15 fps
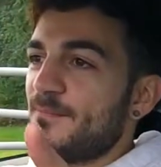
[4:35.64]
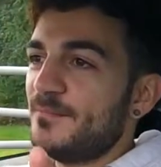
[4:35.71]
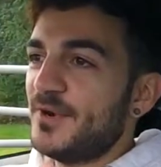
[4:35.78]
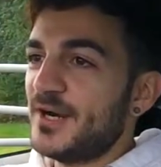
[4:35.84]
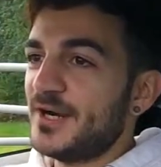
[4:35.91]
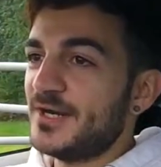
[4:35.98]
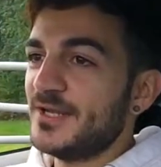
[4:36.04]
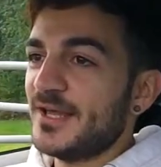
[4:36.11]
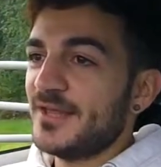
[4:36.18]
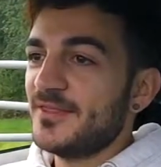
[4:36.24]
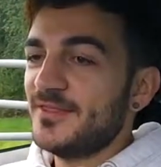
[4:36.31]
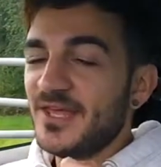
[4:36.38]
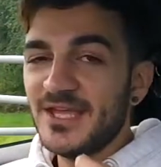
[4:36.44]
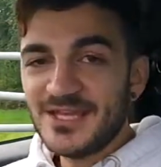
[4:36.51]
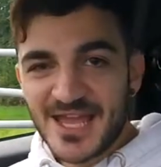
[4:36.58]
but
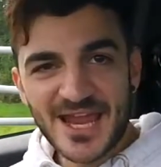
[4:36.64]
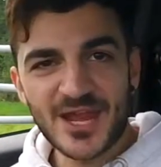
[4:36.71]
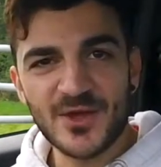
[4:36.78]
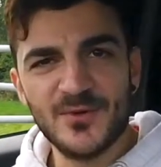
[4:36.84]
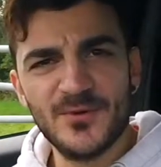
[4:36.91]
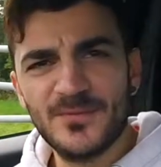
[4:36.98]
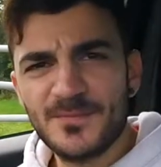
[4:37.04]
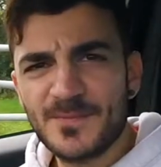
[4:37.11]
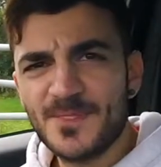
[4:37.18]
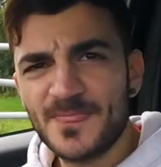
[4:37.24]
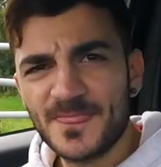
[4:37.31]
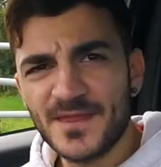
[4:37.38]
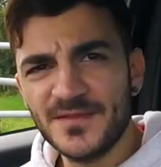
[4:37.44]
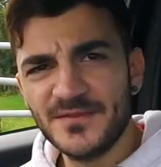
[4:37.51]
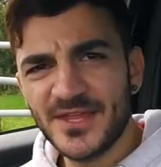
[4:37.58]
they're yellow.
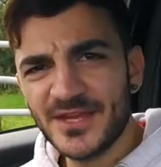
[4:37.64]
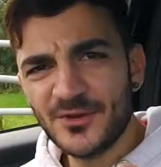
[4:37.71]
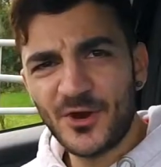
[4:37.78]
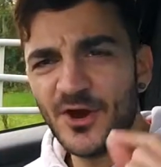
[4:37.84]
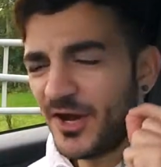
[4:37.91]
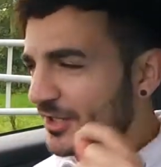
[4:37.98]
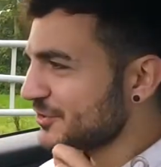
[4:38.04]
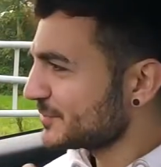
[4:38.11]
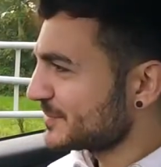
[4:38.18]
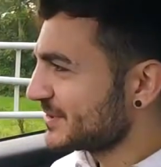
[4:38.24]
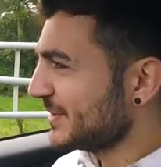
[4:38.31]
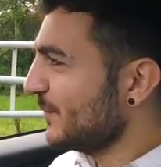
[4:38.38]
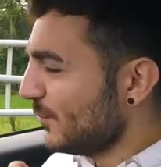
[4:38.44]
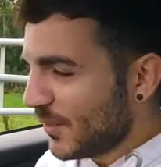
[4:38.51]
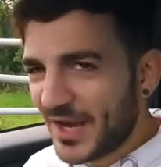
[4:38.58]
They're not
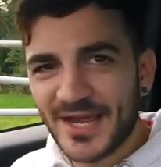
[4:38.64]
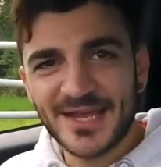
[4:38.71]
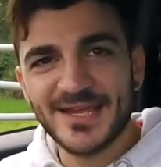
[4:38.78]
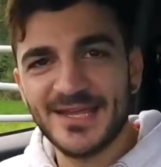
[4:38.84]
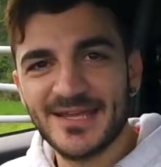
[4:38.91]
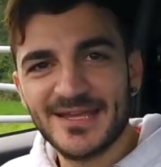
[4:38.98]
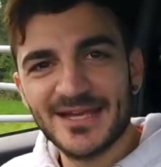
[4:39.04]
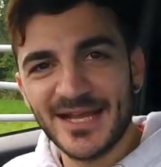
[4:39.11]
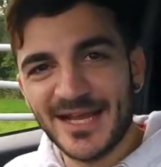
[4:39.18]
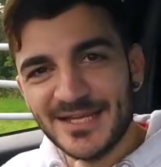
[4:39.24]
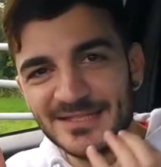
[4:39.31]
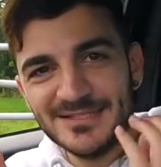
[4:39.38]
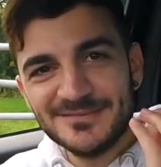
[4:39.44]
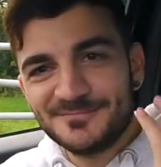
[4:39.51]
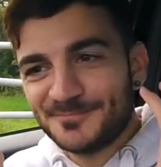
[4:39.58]
100% white,
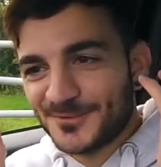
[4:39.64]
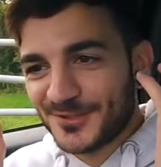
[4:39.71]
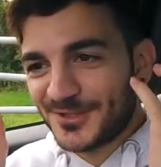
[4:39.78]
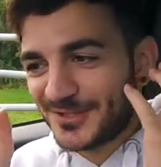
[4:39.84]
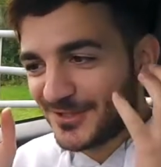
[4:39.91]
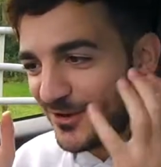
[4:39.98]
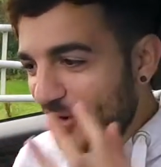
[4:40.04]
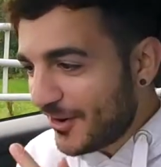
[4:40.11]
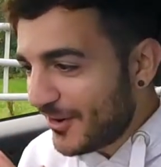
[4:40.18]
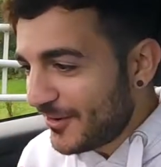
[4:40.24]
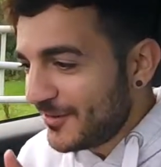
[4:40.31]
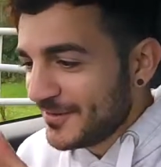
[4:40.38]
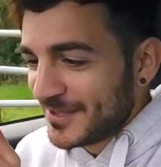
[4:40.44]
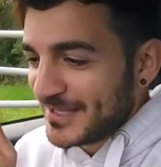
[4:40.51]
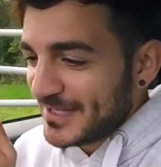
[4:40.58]
and
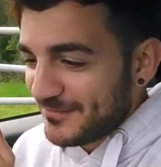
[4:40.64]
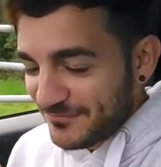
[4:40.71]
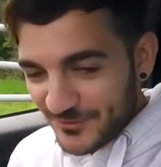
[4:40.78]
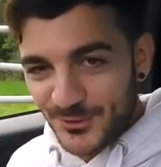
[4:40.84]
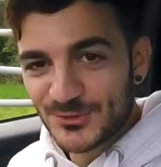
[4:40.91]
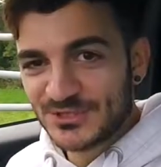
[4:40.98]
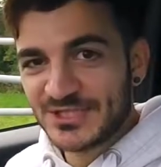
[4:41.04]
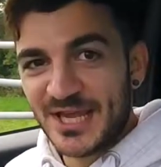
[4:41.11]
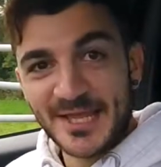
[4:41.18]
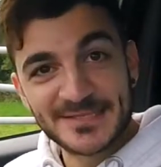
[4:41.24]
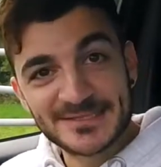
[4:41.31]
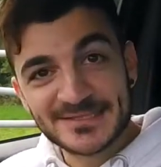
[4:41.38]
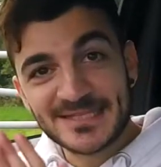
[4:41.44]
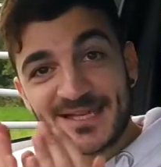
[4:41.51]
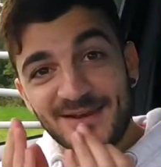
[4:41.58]
car
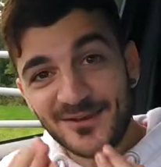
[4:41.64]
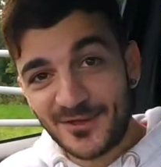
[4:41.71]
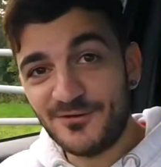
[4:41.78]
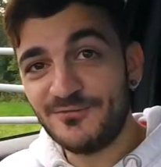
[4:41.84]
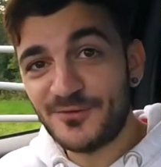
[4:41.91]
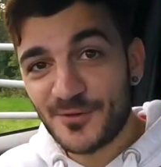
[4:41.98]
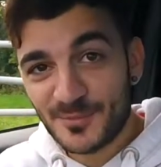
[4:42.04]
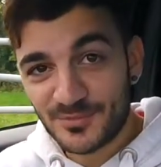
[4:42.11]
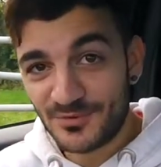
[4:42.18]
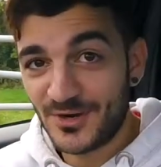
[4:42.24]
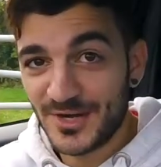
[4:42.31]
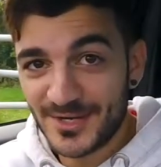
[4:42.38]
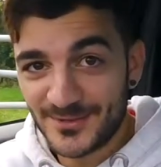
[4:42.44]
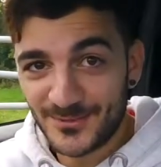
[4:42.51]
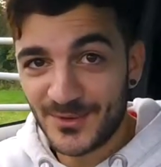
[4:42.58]
enthusiasts love
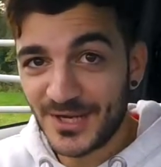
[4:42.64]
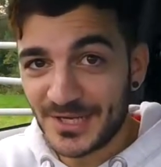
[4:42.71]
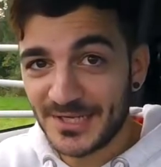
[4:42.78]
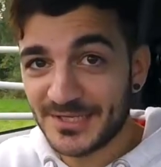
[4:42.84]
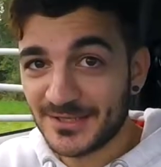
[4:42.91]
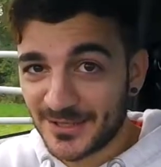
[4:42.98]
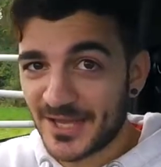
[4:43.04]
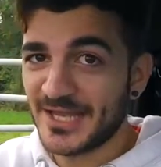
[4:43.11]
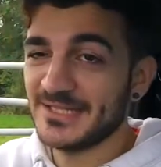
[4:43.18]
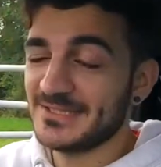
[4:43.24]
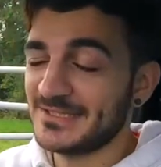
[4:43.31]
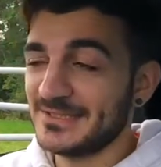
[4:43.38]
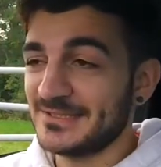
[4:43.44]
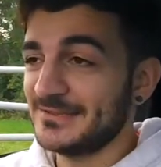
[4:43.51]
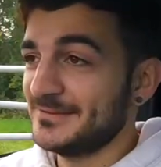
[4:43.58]
bright white
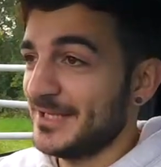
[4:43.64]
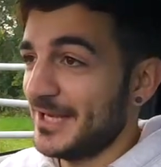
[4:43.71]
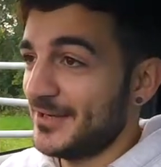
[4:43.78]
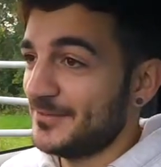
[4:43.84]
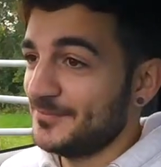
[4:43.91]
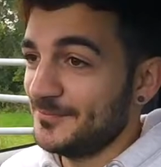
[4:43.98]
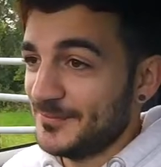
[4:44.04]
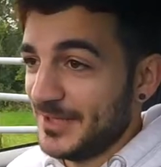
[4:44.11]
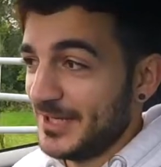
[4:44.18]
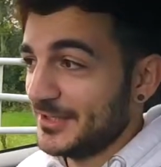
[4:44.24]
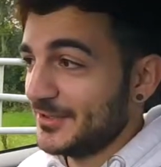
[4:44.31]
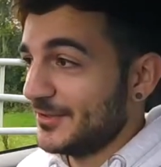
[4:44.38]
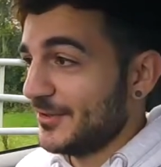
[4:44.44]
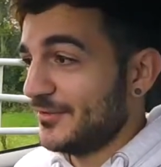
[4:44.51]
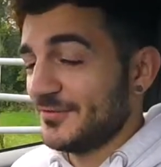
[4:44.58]
lights. Now, I
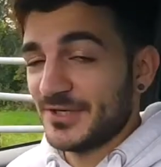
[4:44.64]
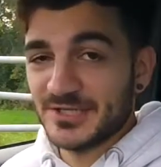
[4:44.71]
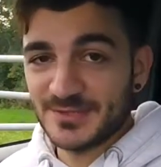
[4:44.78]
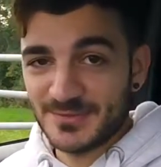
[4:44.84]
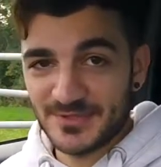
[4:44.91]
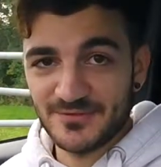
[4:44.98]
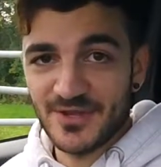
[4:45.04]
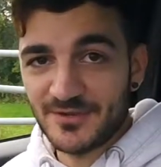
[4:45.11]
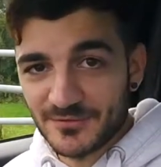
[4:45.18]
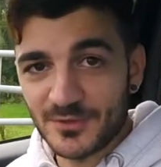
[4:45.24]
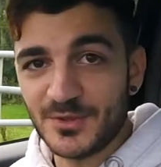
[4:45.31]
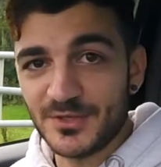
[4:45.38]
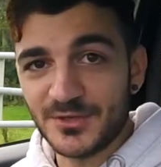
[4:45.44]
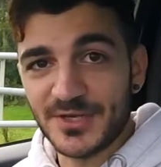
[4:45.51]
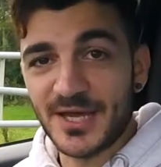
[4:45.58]
don't know if I can speak for
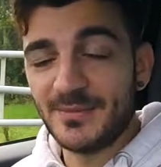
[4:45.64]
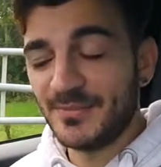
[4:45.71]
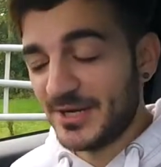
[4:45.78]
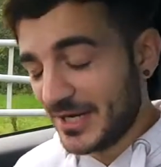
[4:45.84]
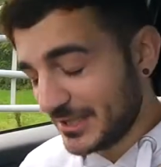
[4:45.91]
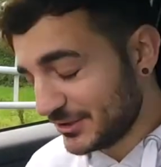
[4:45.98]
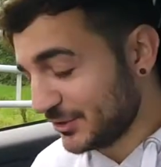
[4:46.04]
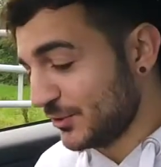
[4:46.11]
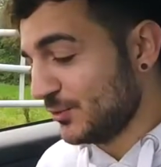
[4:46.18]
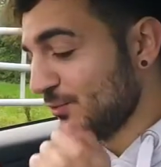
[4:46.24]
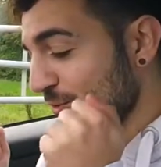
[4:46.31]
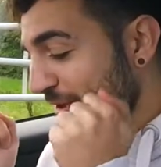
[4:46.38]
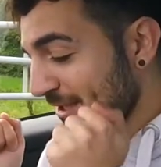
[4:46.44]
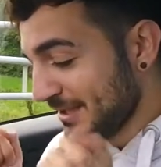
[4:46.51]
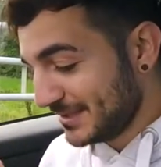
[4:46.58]
everyone on that, but I do
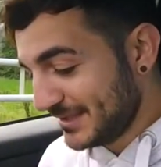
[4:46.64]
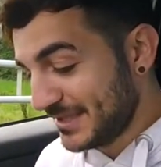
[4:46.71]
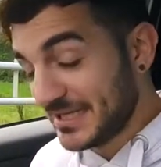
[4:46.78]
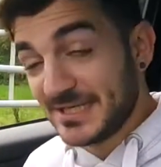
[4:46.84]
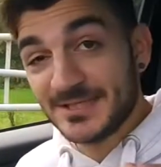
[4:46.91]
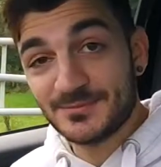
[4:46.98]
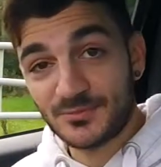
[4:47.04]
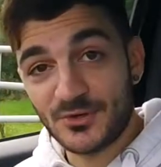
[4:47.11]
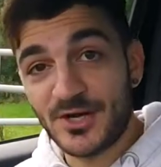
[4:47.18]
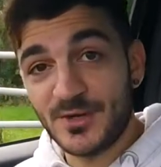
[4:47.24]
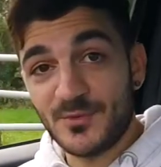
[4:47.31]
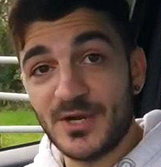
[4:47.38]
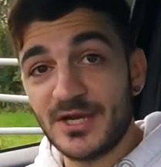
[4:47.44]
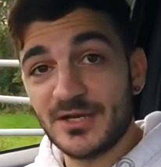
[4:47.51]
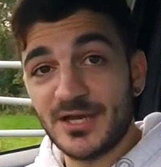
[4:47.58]
need bright
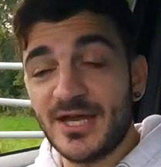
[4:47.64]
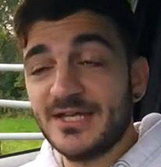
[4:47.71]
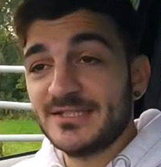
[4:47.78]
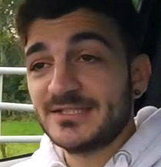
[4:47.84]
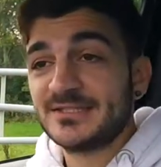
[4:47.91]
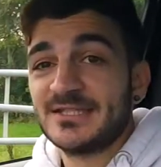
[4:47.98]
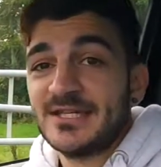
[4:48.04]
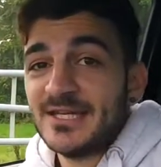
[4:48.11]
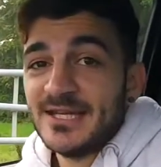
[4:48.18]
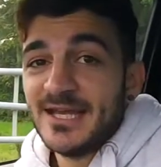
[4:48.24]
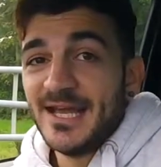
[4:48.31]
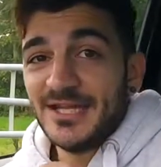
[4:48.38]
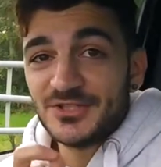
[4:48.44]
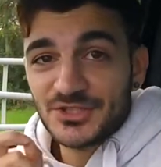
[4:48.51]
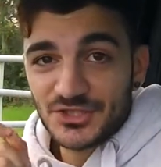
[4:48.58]
white lights,
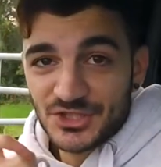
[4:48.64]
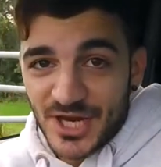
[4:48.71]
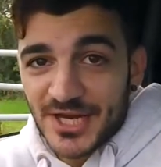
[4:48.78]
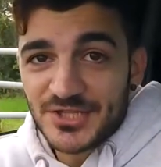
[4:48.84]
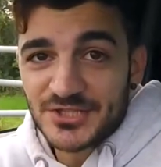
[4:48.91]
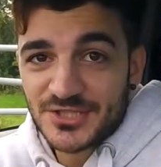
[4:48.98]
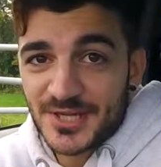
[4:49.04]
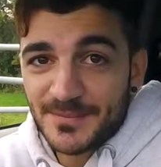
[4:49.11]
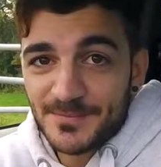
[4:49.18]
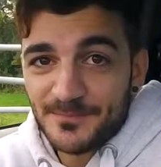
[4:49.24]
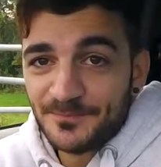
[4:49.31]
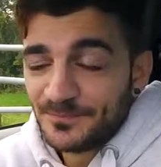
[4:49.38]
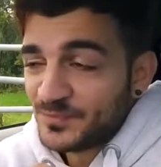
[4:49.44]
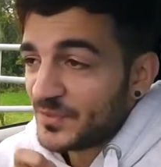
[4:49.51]
and to change them